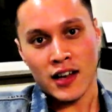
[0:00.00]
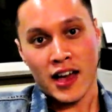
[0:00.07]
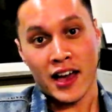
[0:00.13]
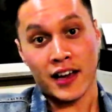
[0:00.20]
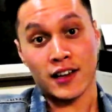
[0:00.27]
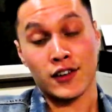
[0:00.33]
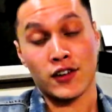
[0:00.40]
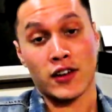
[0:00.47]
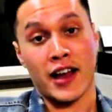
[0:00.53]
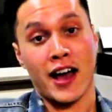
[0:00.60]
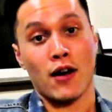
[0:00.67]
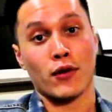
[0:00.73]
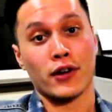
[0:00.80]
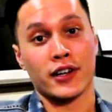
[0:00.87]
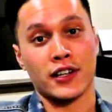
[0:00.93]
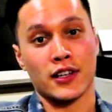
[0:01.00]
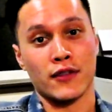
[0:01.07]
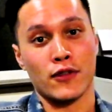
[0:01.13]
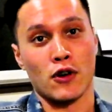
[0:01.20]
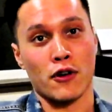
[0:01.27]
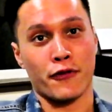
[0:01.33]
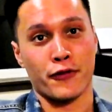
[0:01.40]
and now we're gonna give
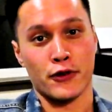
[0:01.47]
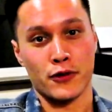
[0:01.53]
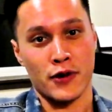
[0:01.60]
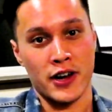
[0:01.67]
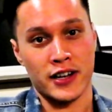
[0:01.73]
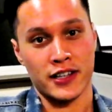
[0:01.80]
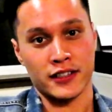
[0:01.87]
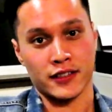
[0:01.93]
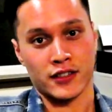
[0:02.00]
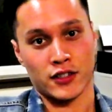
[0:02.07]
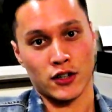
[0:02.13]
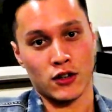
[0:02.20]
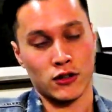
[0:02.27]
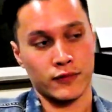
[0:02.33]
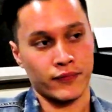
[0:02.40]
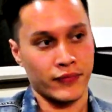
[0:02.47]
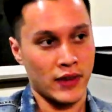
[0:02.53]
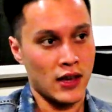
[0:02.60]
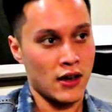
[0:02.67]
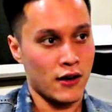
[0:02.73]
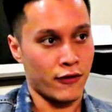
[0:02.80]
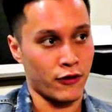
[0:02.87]
you our food rating. So
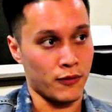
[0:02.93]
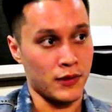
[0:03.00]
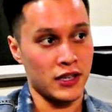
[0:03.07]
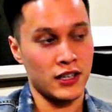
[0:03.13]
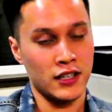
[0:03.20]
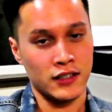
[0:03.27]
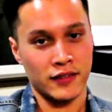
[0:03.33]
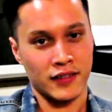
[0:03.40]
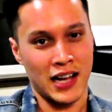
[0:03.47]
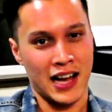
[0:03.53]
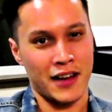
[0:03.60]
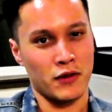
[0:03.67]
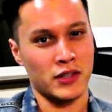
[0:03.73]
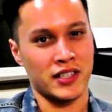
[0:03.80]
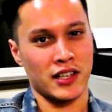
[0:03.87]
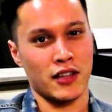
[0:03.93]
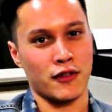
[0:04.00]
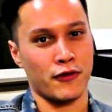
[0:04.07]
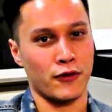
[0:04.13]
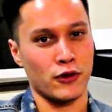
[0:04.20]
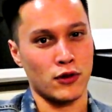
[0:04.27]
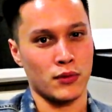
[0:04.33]
for me, I would say the
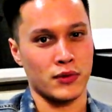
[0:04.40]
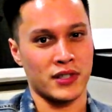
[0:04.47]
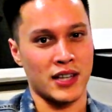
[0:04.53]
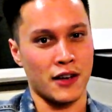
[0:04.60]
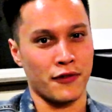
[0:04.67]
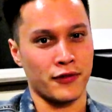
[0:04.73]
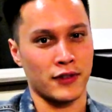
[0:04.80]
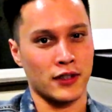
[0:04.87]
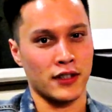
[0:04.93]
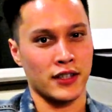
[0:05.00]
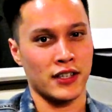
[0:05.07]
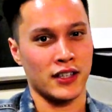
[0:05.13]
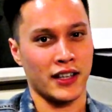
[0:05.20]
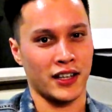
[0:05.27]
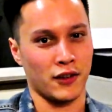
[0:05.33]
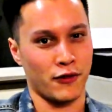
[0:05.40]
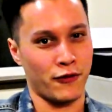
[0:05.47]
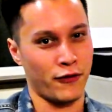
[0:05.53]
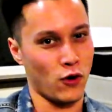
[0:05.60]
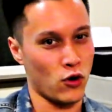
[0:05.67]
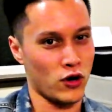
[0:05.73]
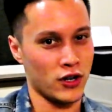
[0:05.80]
food was definitely like a
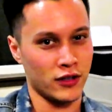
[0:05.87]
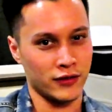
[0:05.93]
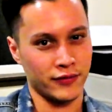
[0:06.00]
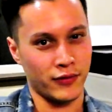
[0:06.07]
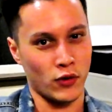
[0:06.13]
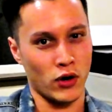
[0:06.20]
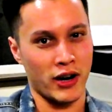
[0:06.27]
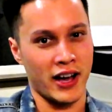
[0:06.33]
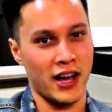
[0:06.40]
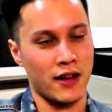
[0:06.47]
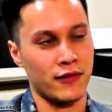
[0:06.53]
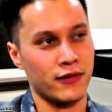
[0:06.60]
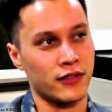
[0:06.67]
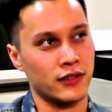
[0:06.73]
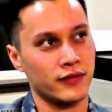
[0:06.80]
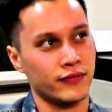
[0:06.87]
4, 4.5.